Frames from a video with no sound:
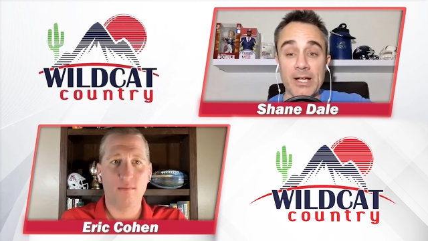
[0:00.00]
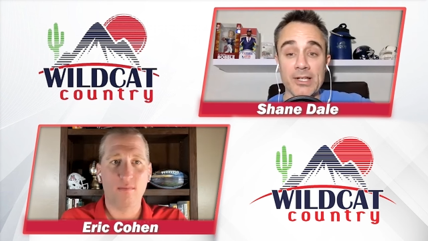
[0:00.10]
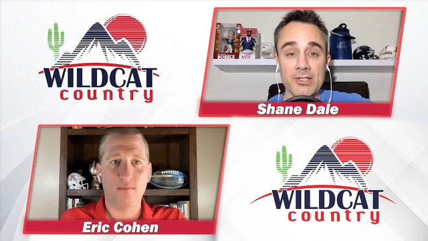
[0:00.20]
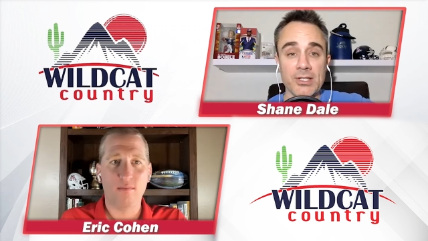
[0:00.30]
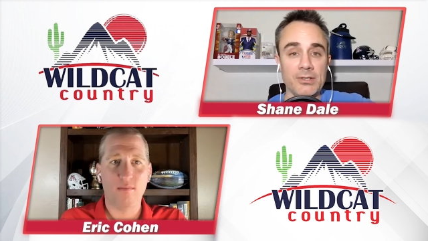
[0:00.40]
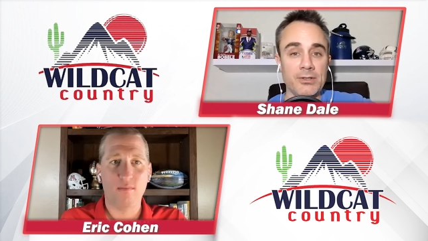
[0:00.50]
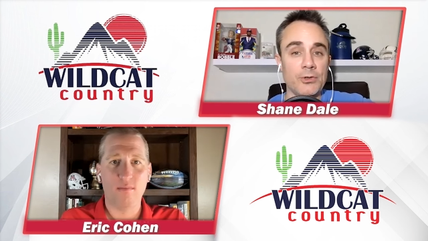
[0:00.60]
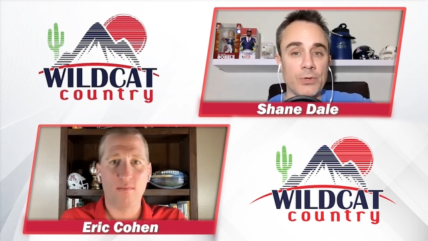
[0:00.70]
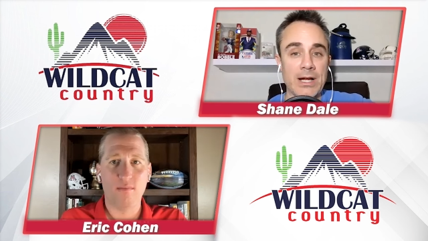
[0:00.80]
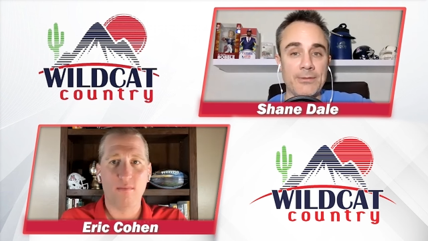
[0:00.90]
Speaker 1: guys uh, to the
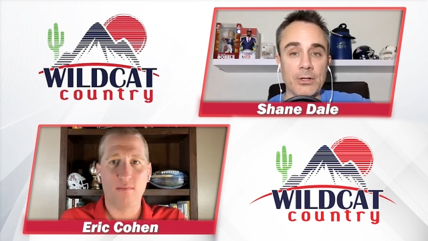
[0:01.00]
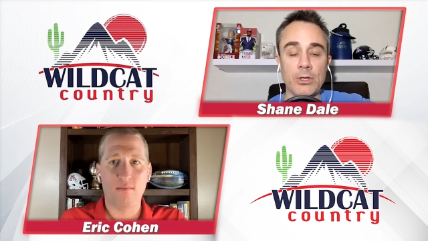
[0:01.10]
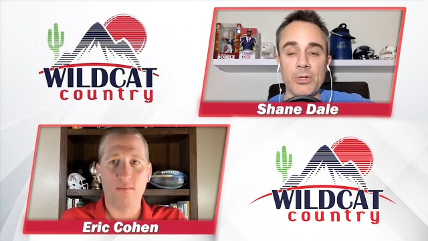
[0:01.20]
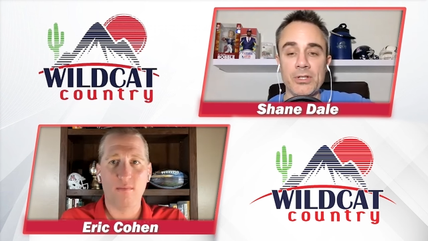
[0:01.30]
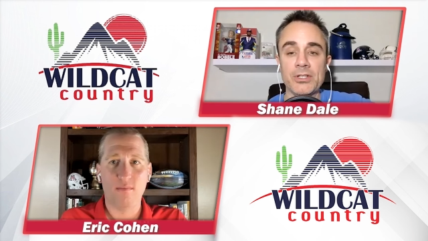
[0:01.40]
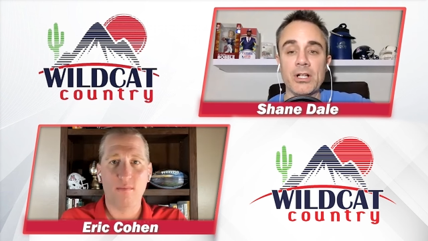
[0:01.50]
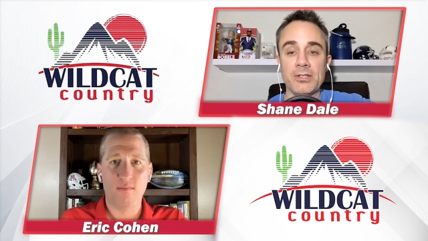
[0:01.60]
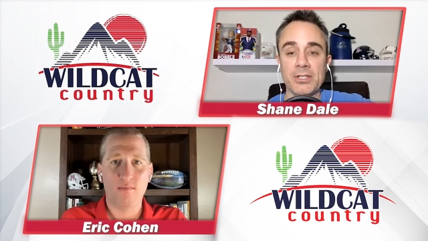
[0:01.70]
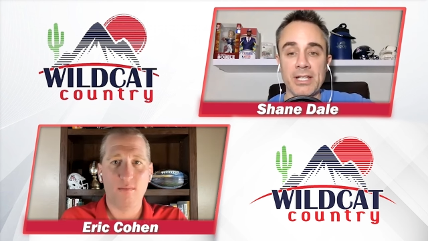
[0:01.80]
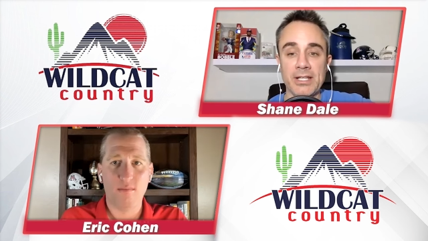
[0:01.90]
draft, including
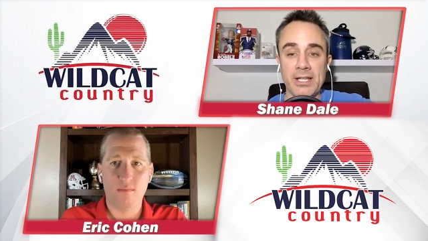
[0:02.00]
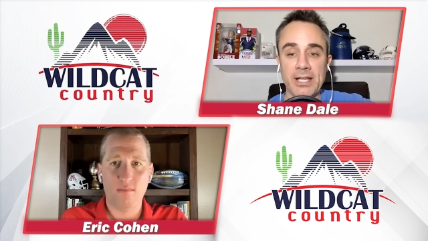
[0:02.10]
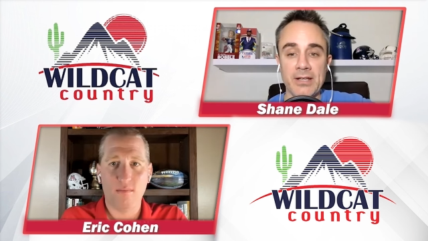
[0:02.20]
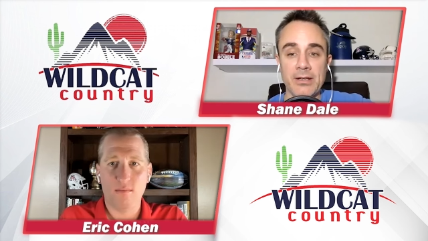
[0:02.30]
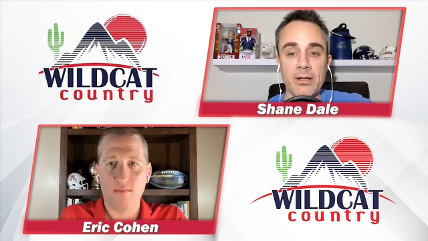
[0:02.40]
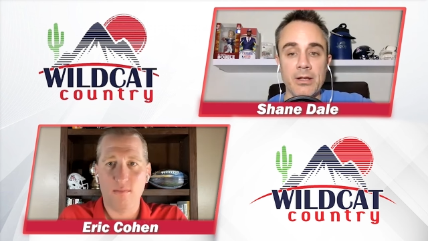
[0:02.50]
Dalton Kincaid.